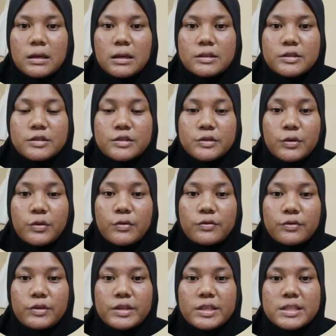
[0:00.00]
So
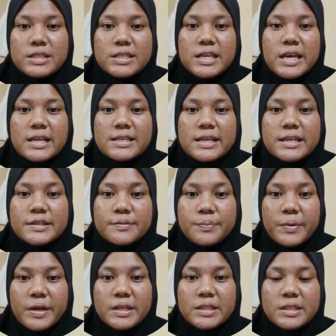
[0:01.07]
for the CSS
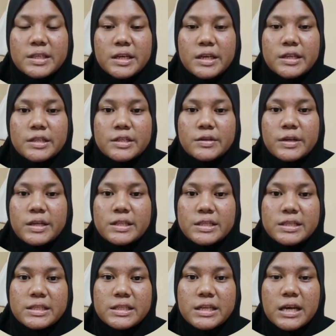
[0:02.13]
page, as you can
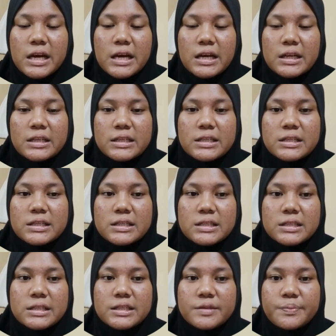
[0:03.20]
see, this
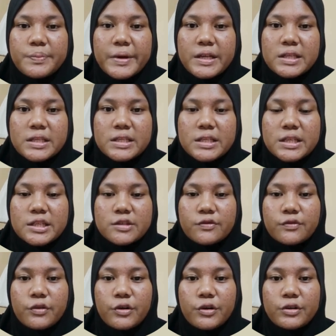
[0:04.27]
page is
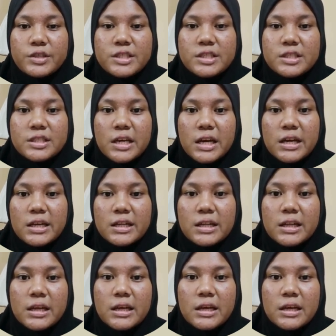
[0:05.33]
for style.
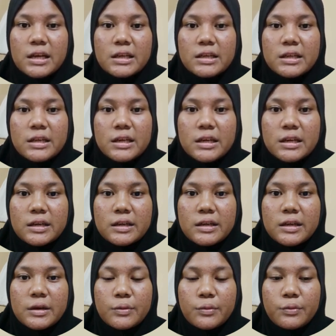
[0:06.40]

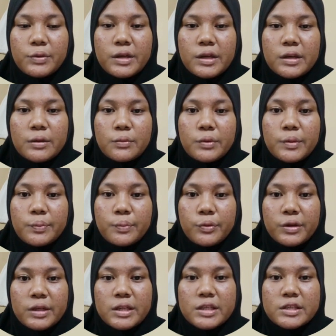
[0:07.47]
We
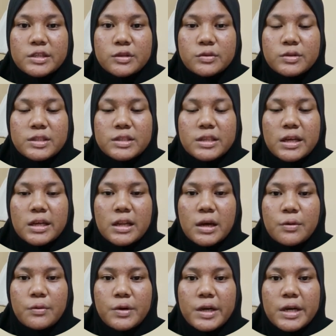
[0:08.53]
put this to style
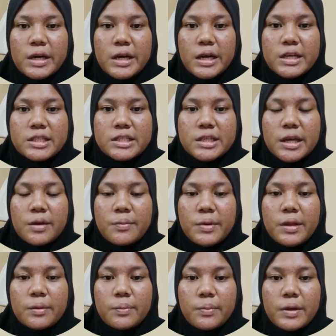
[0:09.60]
our
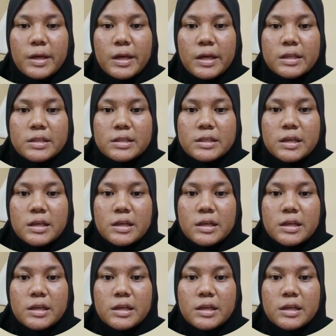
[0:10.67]
HTML page.